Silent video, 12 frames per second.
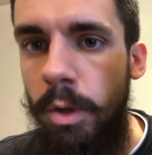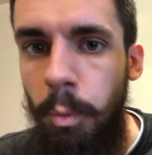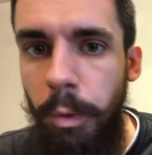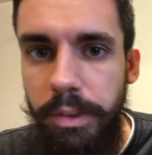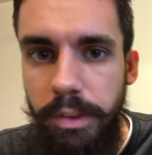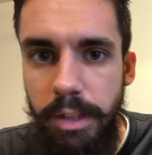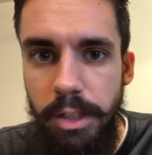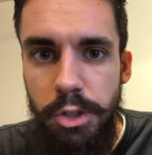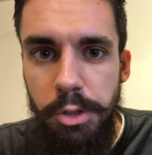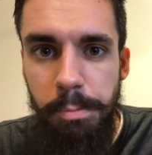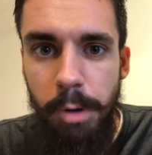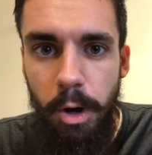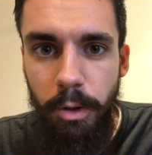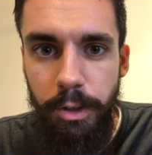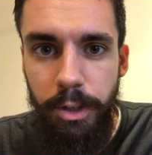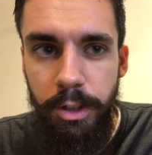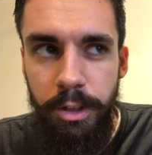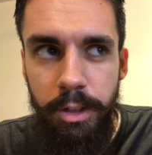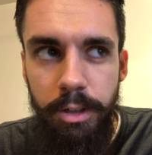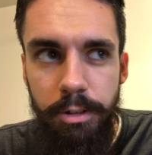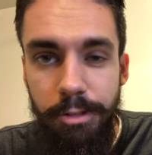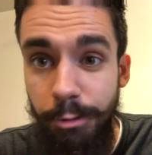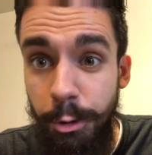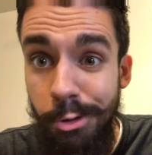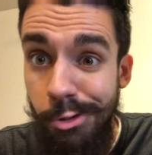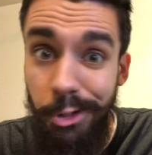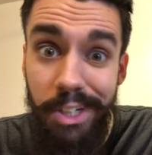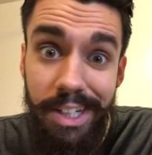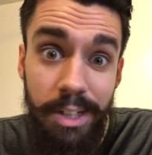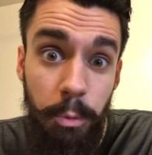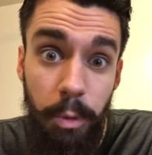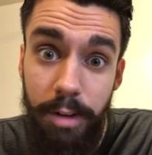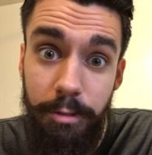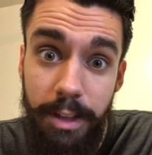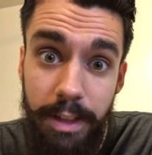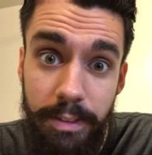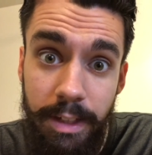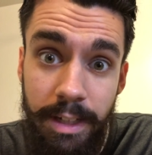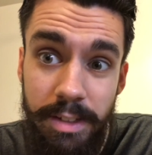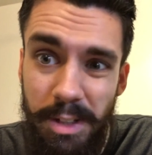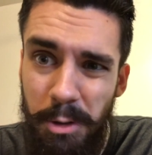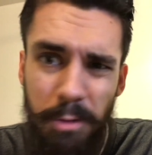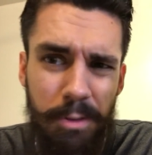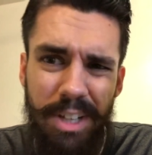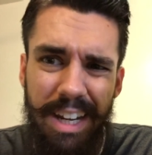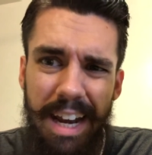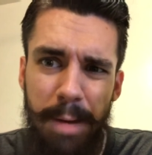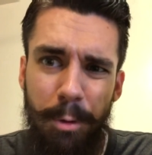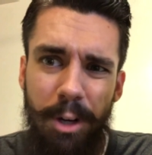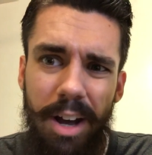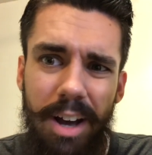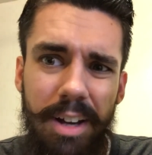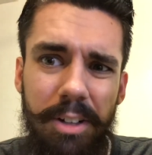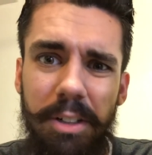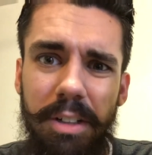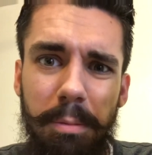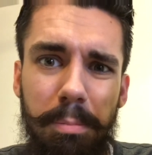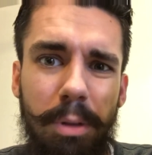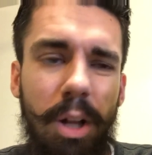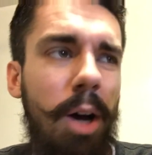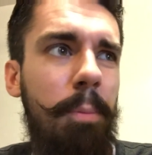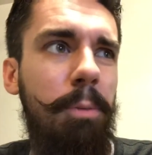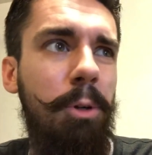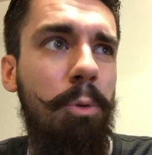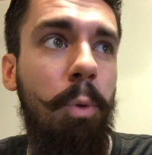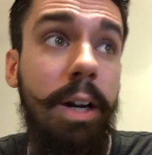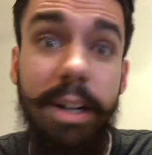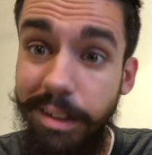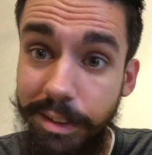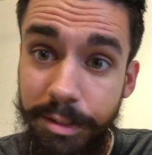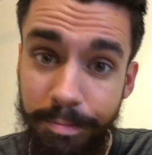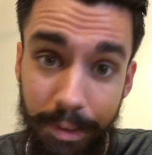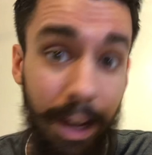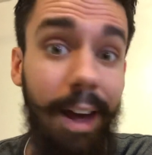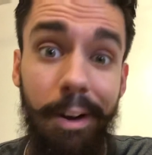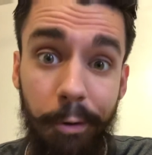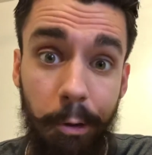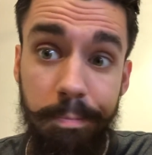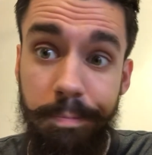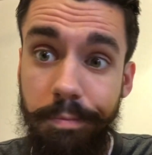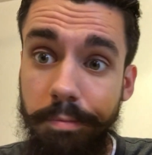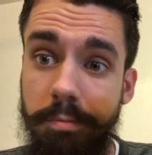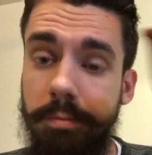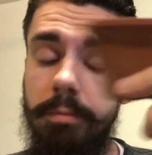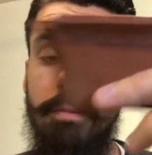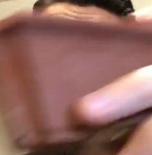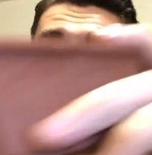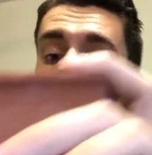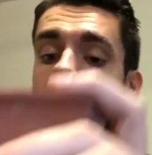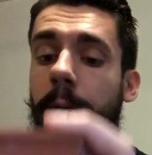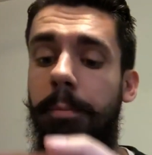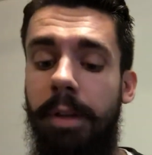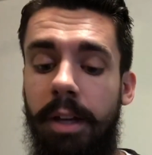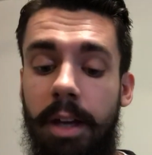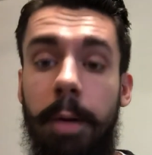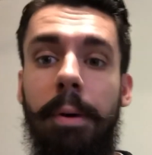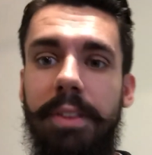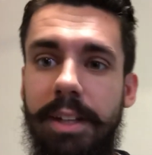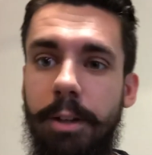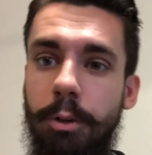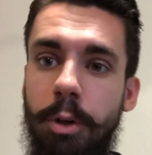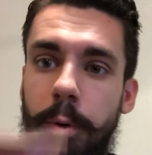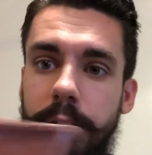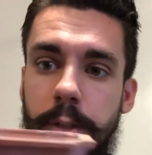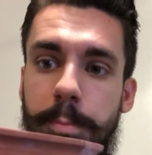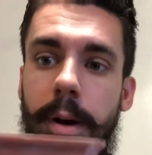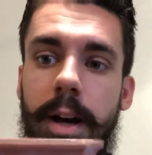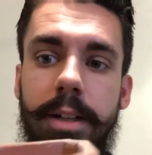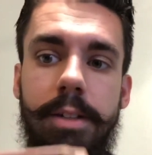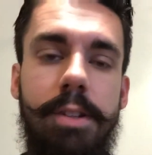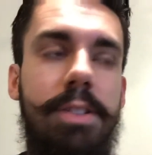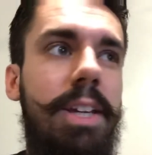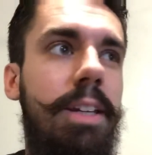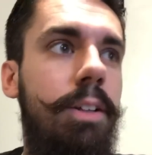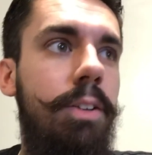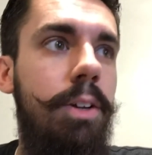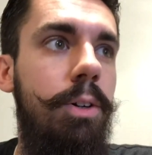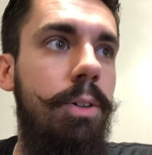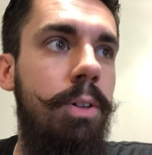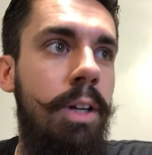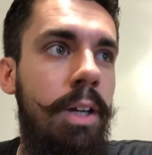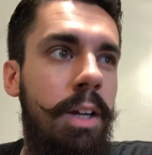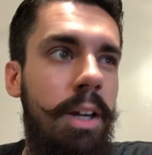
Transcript: with the smaller fruit tree, whatever that thing is. I don't know if it's like an apricot or plum or what it is. I don't know. I think it'll go in this pot because it's getting a little